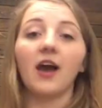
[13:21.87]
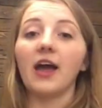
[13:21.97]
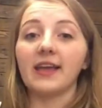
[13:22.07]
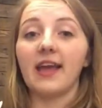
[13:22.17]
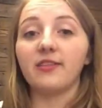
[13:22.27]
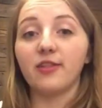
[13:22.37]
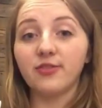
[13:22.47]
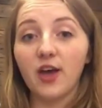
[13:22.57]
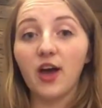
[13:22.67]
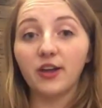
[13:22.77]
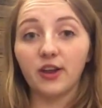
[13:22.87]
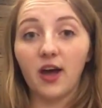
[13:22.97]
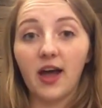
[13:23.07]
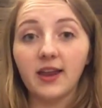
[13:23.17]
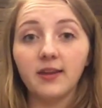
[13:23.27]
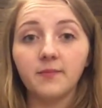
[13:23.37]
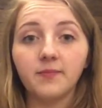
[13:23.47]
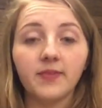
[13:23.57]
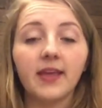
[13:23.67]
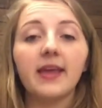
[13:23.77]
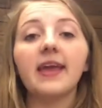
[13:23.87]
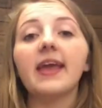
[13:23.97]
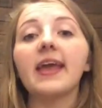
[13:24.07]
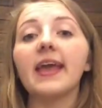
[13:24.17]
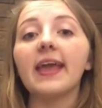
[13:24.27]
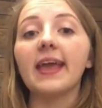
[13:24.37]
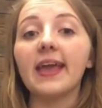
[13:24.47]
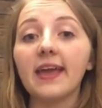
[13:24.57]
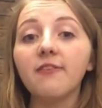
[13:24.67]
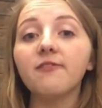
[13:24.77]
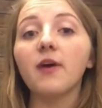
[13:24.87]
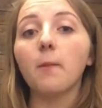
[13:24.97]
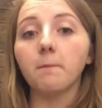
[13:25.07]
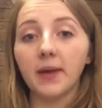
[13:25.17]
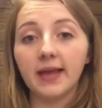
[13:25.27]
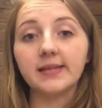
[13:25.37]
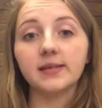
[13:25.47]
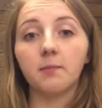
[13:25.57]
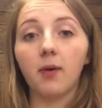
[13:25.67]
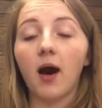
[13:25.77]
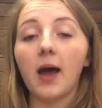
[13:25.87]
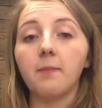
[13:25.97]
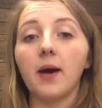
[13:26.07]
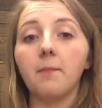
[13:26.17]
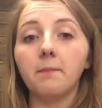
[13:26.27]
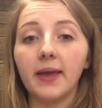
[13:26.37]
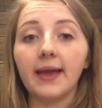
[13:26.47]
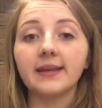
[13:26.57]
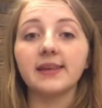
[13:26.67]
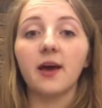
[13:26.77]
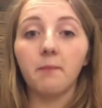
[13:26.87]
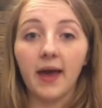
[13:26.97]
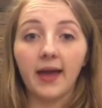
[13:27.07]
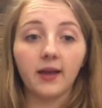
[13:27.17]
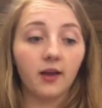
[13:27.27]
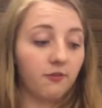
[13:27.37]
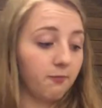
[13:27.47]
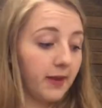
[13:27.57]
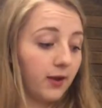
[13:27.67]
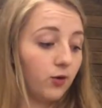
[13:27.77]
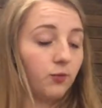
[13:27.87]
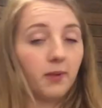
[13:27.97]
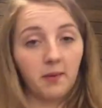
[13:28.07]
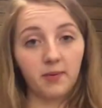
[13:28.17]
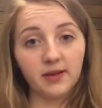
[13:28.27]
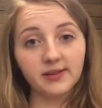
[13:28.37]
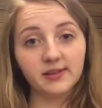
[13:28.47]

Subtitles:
Okay, the third line, if Peter Piper picked a peck of pickled peppers.